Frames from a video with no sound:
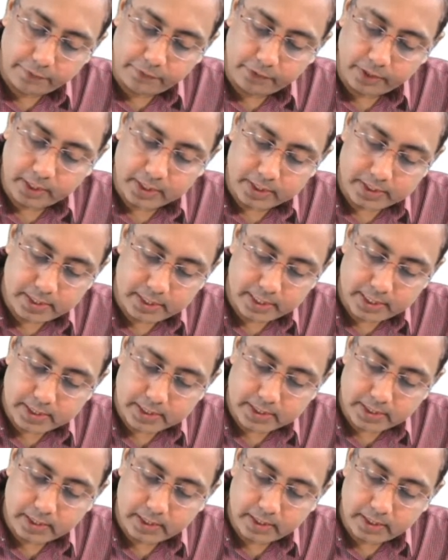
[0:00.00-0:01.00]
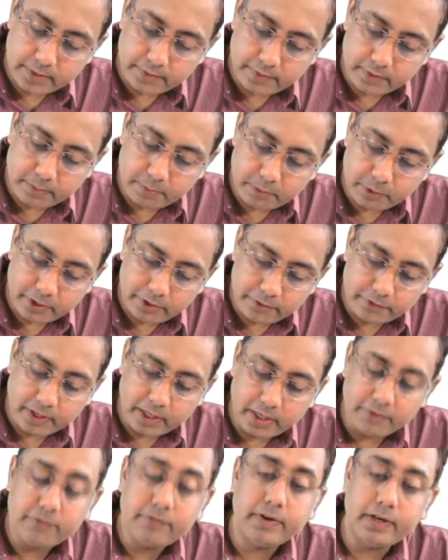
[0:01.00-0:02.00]
If it is less than
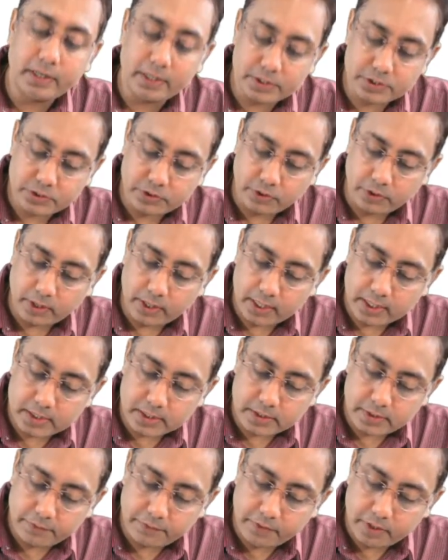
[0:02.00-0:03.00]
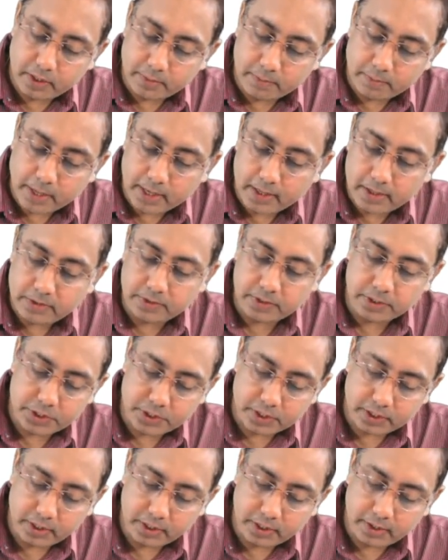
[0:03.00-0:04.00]
11.5, it is called as severe
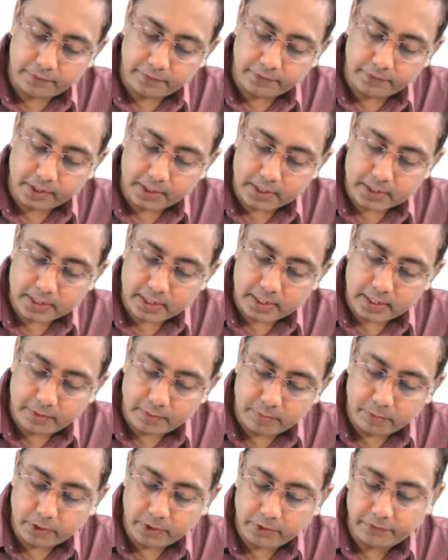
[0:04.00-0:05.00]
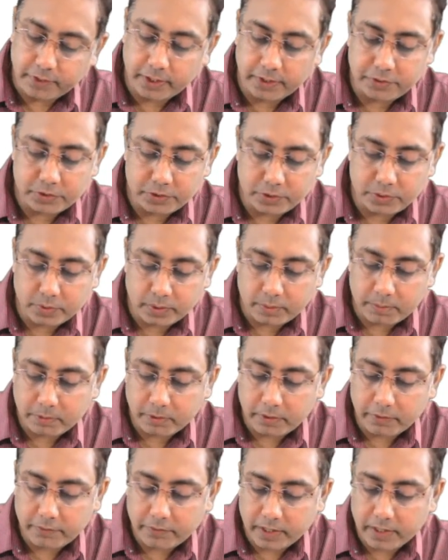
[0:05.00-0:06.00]
malnutrition. If it is 11.5 to
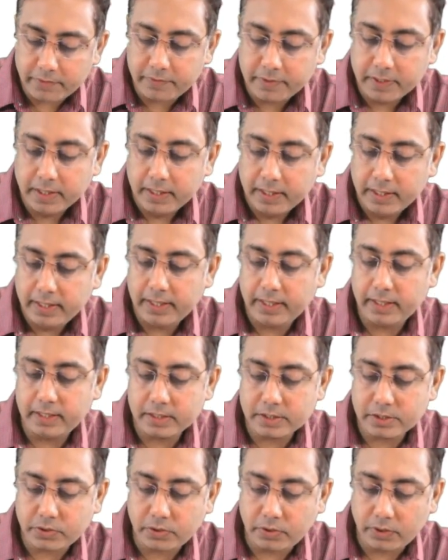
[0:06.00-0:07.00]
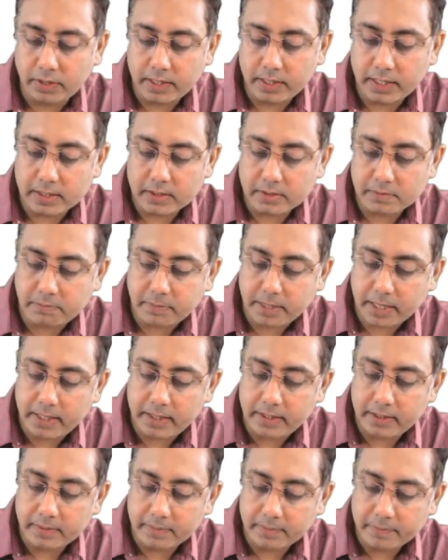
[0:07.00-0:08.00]
12.5, it is called as
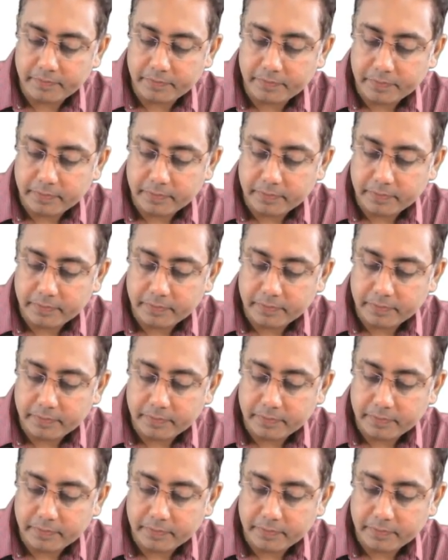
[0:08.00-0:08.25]
mild